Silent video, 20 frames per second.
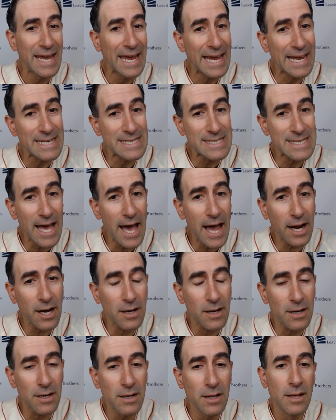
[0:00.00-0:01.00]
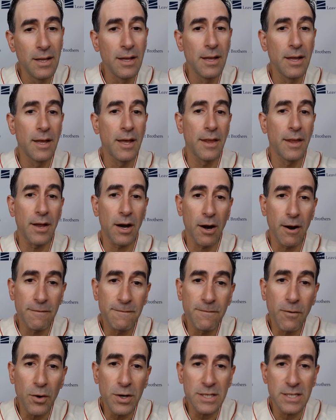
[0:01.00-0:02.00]
In soccer, there are
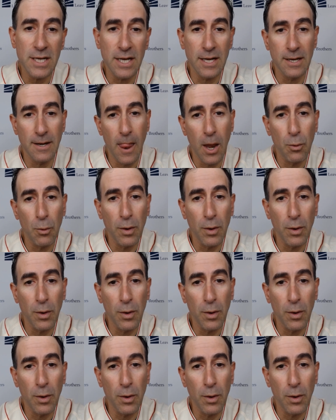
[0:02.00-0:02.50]
14